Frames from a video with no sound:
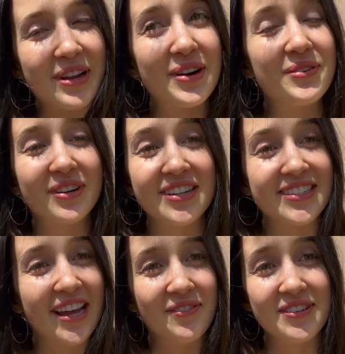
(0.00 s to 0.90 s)
coworkers
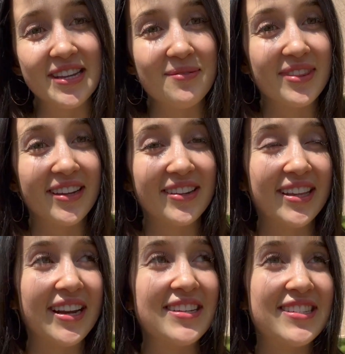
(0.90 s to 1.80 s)
that every time I'm there that
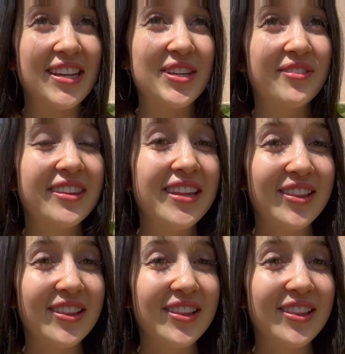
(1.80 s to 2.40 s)
I genuinely